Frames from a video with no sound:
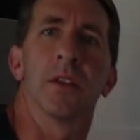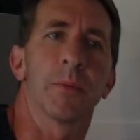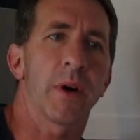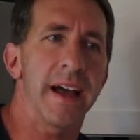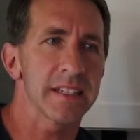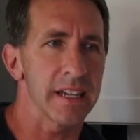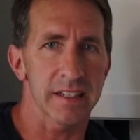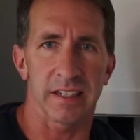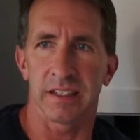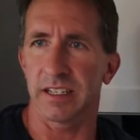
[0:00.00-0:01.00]
The
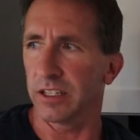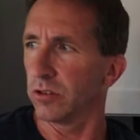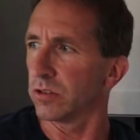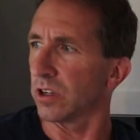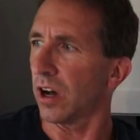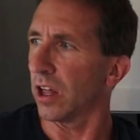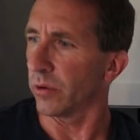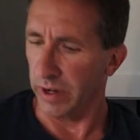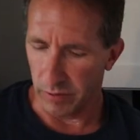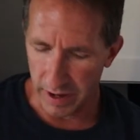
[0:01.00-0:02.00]
process continues all
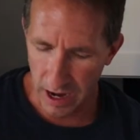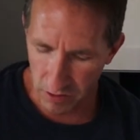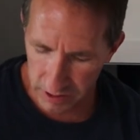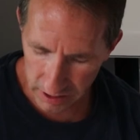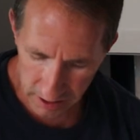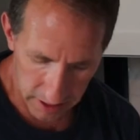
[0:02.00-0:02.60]
the way around.